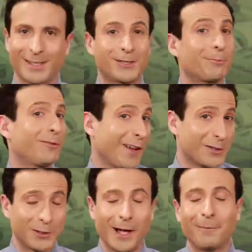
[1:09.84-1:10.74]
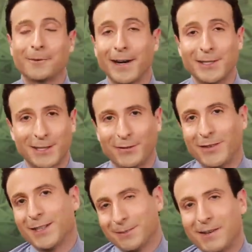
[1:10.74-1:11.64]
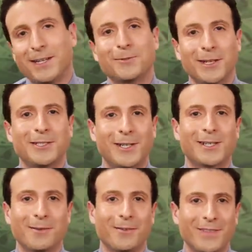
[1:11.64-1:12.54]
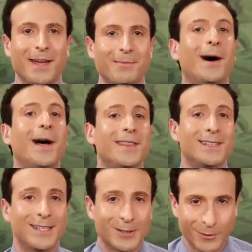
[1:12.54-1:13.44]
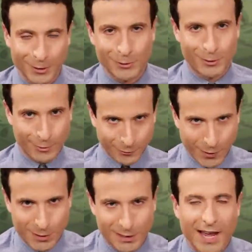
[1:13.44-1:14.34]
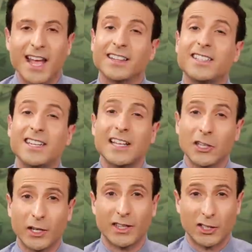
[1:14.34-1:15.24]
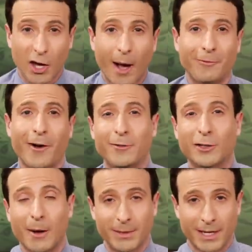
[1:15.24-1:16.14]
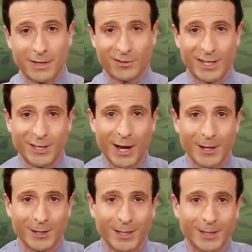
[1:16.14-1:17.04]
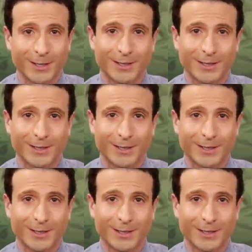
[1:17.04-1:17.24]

is such a professional operation, I figured I might as well share some of that behind the scenes footage with you. First, let's take a look at the top five shopping days of the entire year.